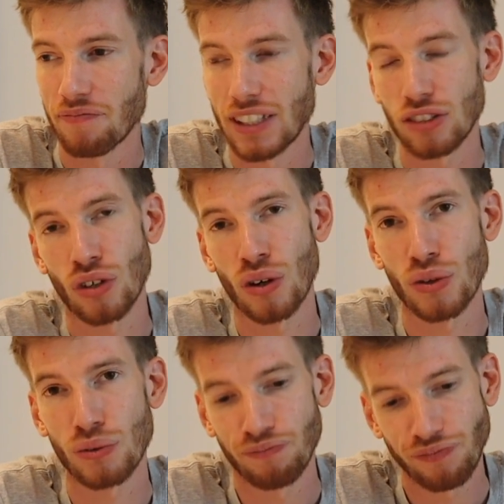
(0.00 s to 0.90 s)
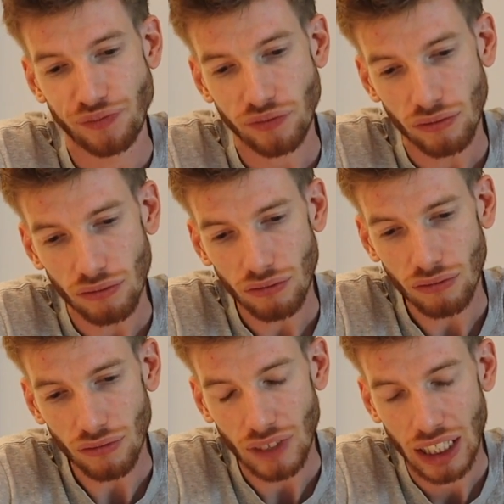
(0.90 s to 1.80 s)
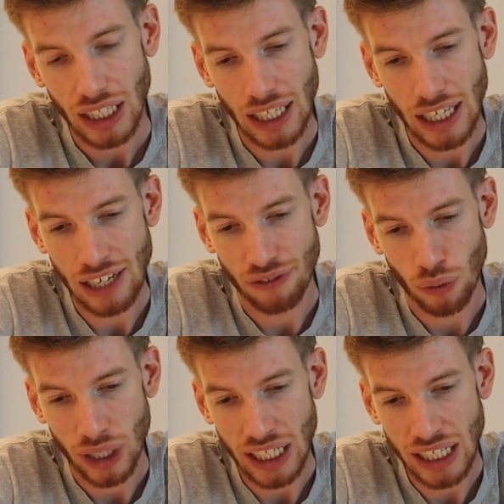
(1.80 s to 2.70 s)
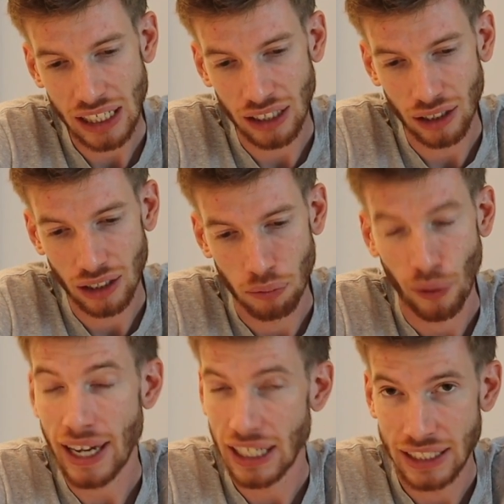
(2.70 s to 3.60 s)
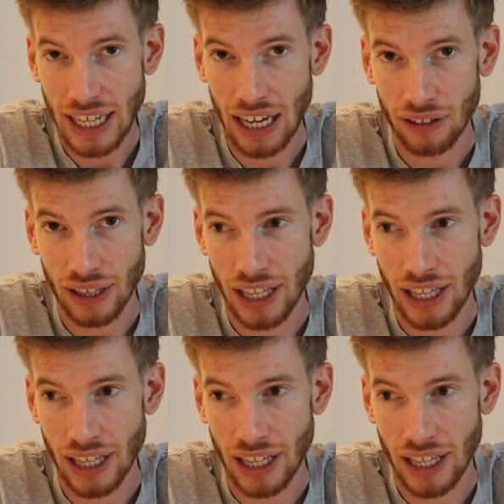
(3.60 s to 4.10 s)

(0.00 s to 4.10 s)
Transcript: So if we break it down,